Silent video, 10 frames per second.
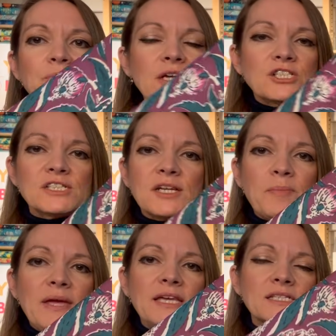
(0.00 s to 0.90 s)
just a
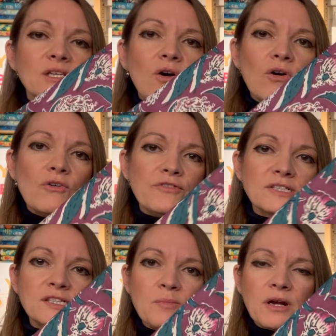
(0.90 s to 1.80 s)
piece of
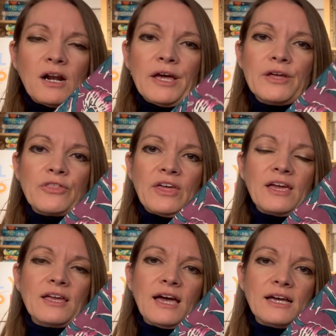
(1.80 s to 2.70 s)
summer
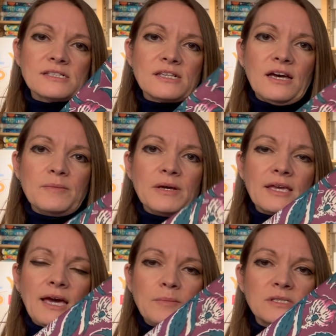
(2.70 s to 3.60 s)
clothing as a
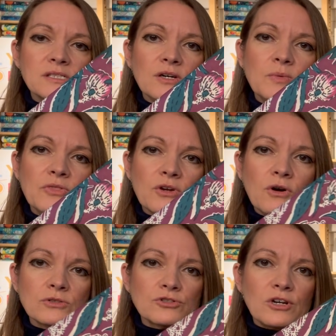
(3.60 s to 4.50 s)
camisole with the
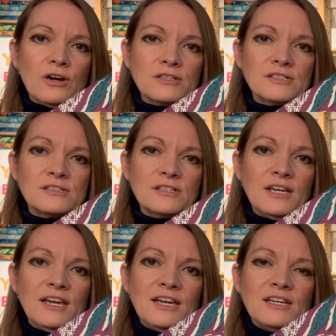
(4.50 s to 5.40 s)
contrast.
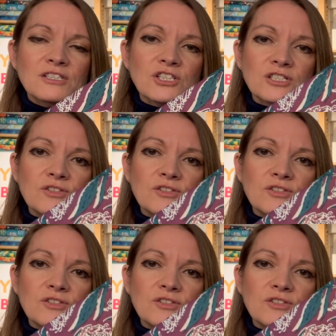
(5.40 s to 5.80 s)
Just